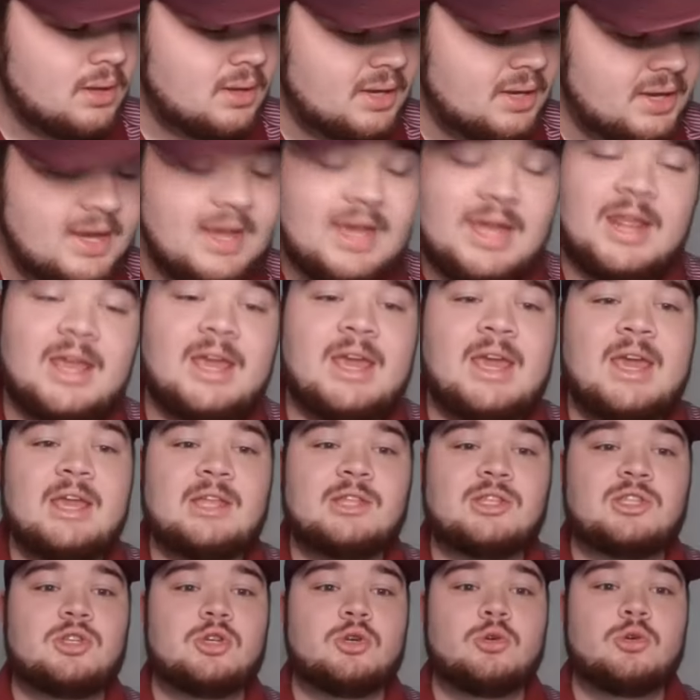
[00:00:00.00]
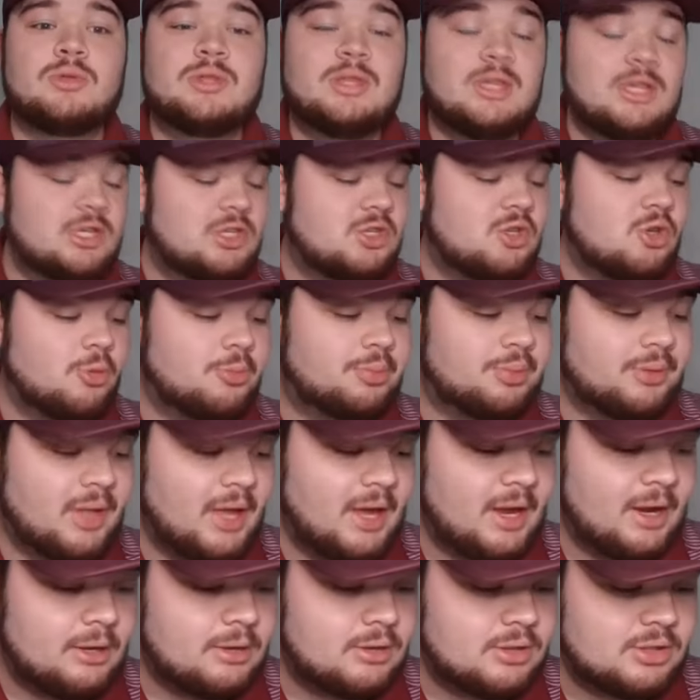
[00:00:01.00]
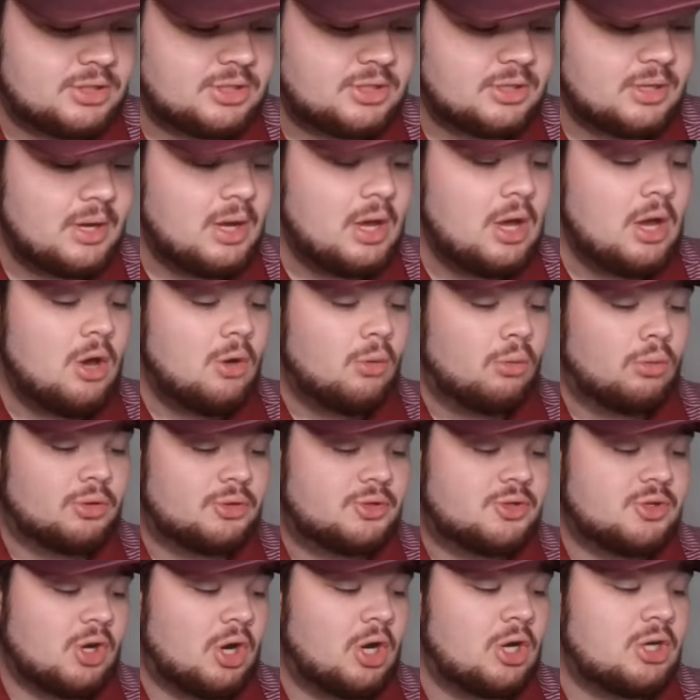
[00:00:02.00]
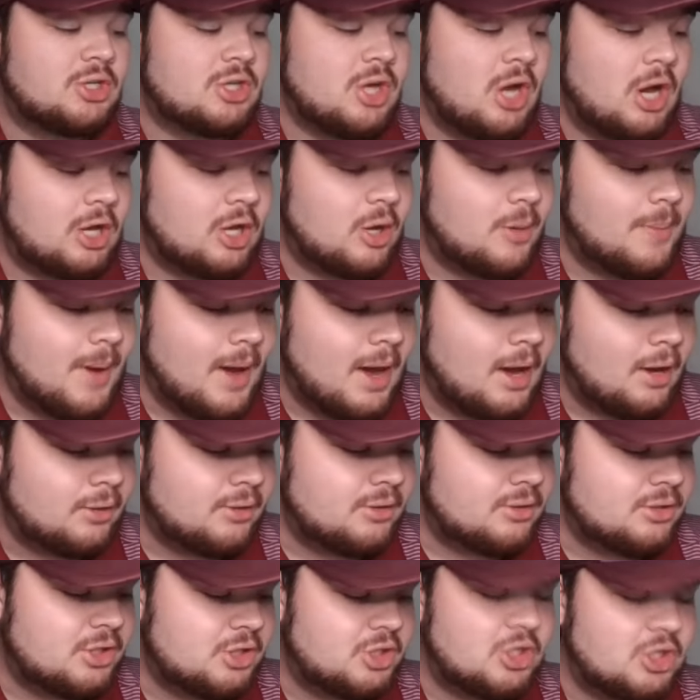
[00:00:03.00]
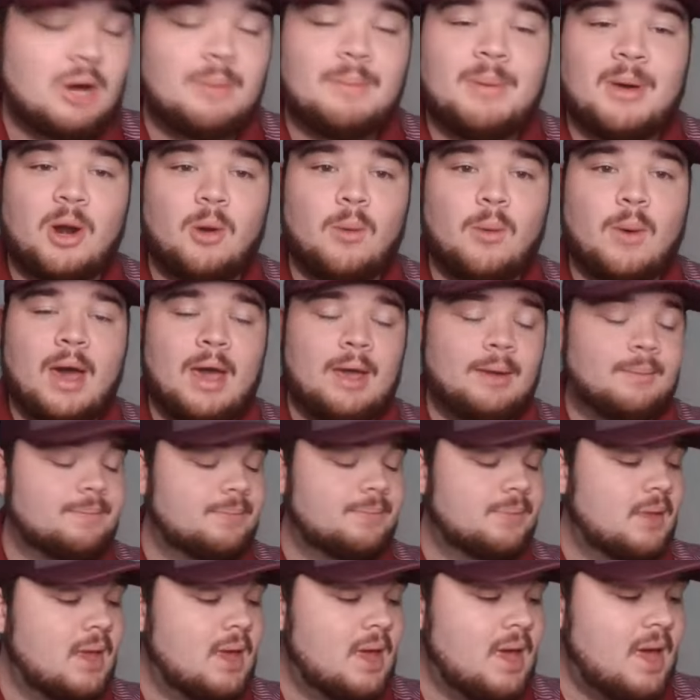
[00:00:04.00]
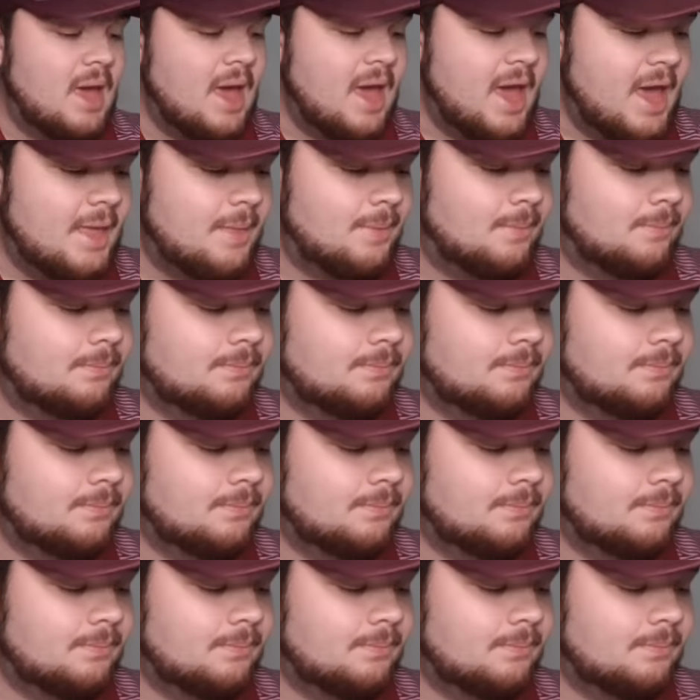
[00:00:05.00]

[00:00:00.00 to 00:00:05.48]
getting into these two players, we'll start talking about Deyjohn Pettaway and